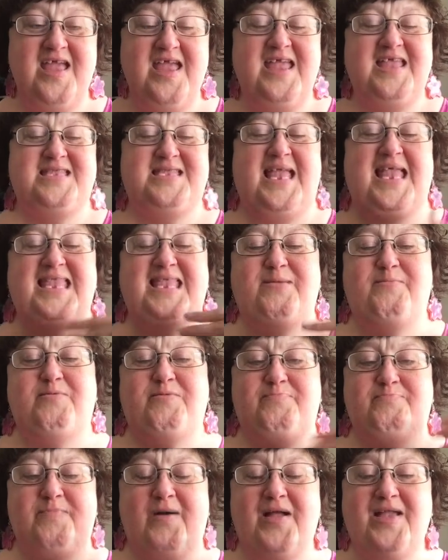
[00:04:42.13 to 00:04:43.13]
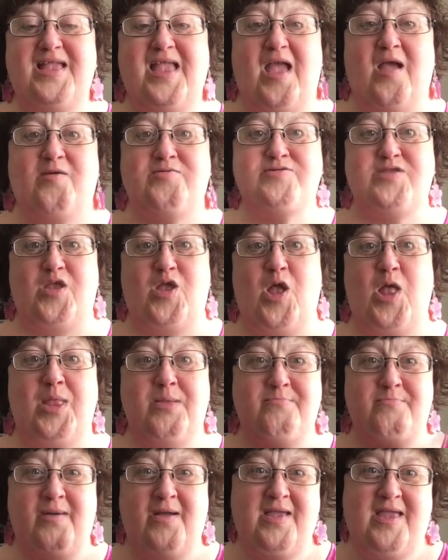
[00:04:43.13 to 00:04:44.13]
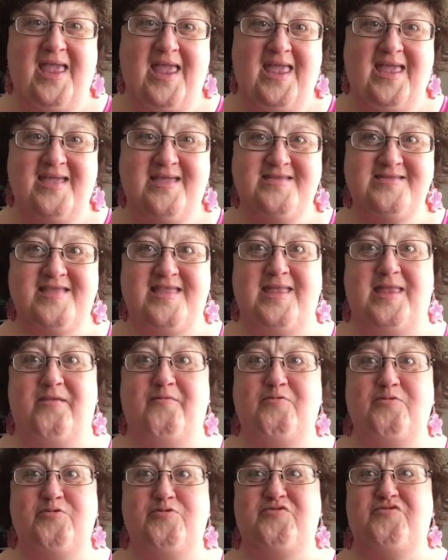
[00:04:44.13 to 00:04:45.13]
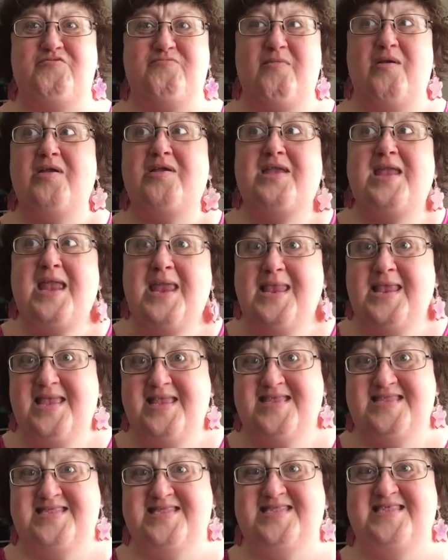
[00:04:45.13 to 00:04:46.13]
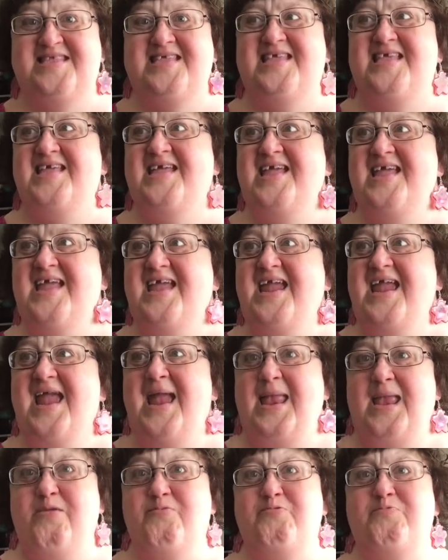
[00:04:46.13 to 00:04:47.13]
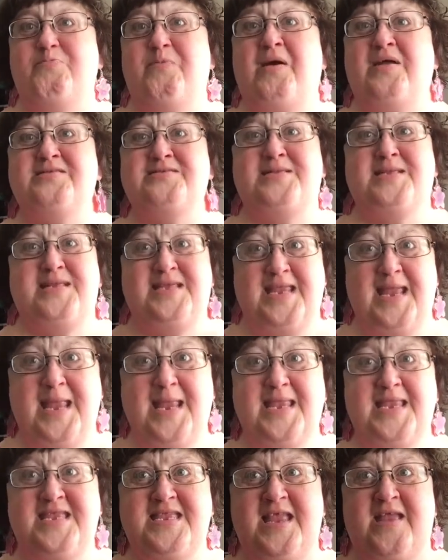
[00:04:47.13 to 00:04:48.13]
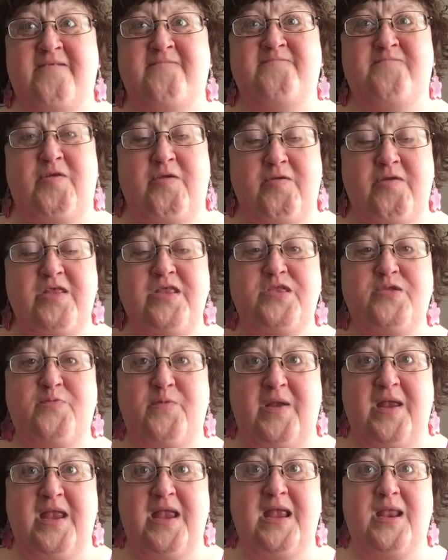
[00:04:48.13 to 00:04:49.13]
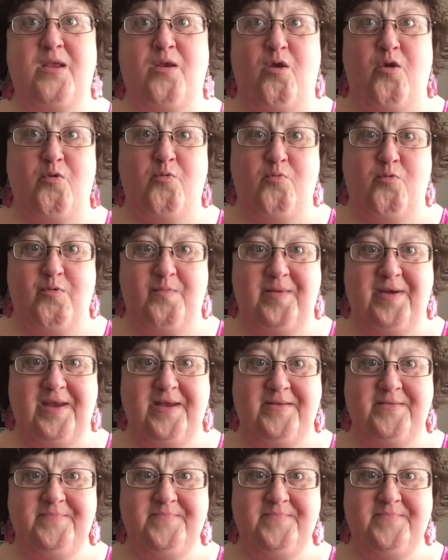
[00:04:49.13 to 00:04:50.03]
last name is Munkhouse, they call him Monkey. So I said, never lose your monkiness. And he responded again and said, very sweet and heartwarming.